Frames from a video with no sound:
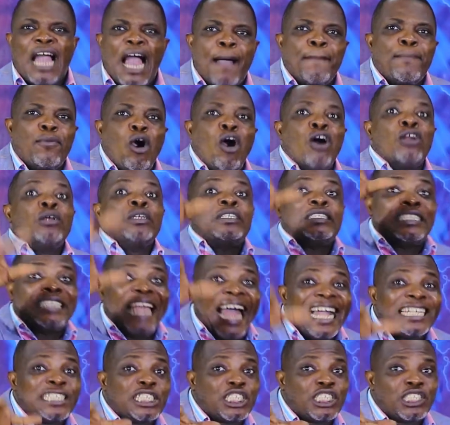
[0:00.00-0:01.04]
I'm going to
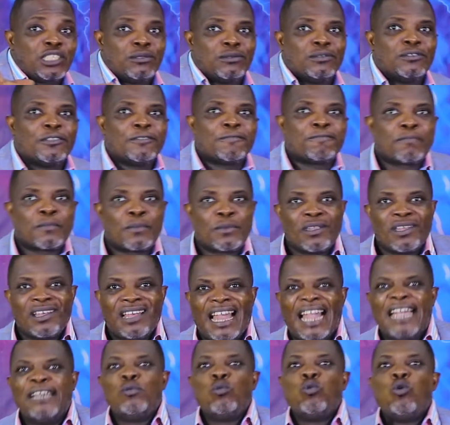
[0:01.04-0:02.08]
touch you.
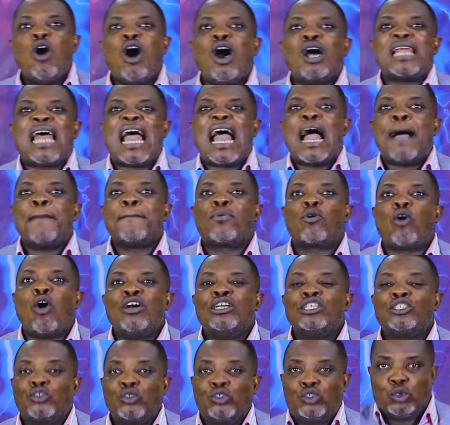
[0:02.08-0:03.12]
And what I'm
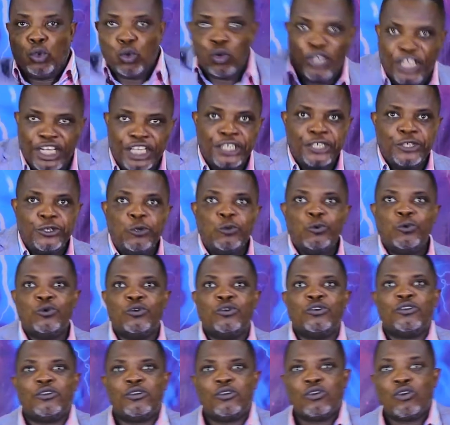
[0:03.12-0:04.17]
going to do in you
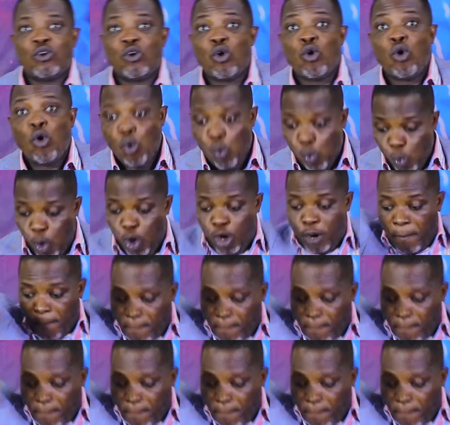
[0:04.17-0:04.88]
will